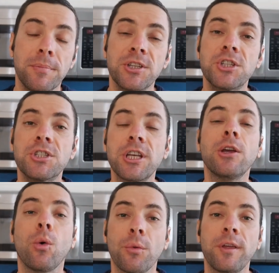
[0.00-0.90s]

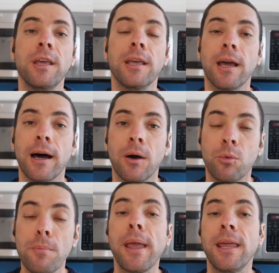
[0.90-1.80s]
seal the
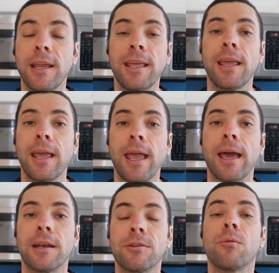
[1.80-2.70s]
remaining
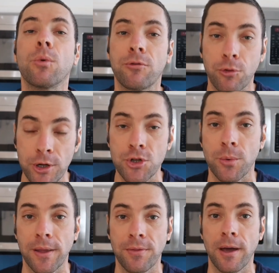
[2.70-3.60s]
and
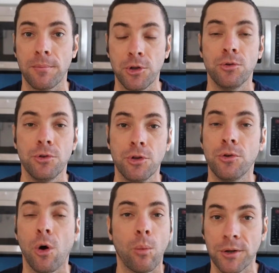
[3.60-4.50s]
refrigerate them. You
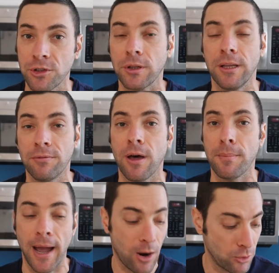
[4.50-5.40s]
don't want to leave them
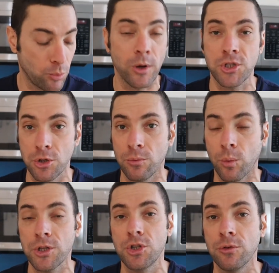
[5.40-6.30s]
out. Once
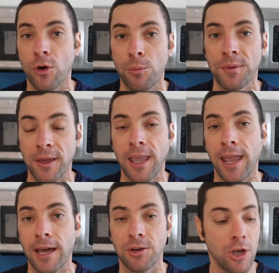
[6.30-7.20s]
you've opened the
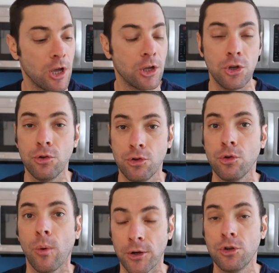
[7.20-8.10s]
can, you
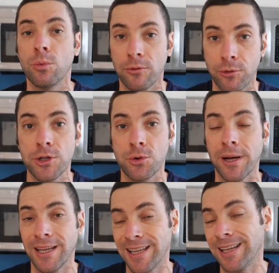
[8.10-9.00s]
do want to
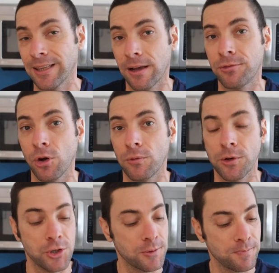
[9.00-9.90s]
refrigerate any
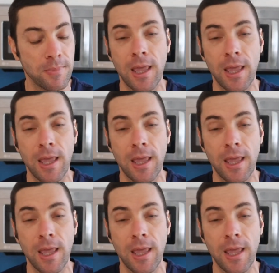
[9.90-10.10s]
leftovers.